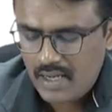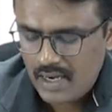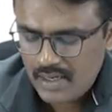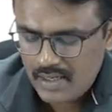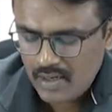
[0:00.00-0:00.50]

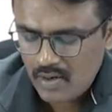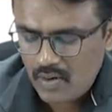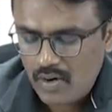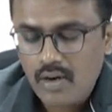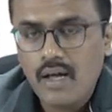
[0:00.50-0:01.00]
and a drug
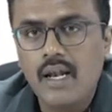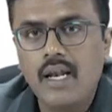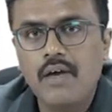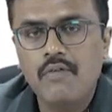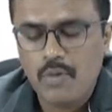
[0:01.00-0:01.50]
called
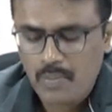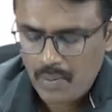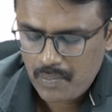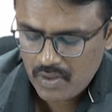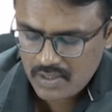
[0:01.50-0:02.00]

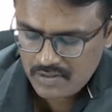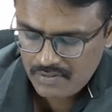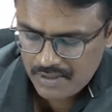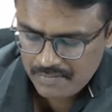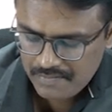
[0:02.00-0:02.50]

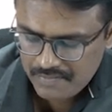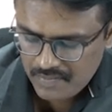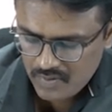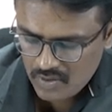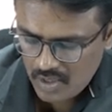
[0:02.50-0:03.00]
levopropoxifen.
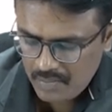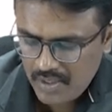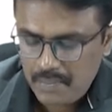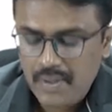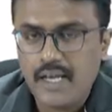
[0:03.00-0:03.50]
So, let me
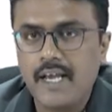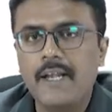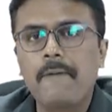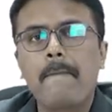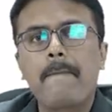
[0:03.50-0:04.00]
repeat again.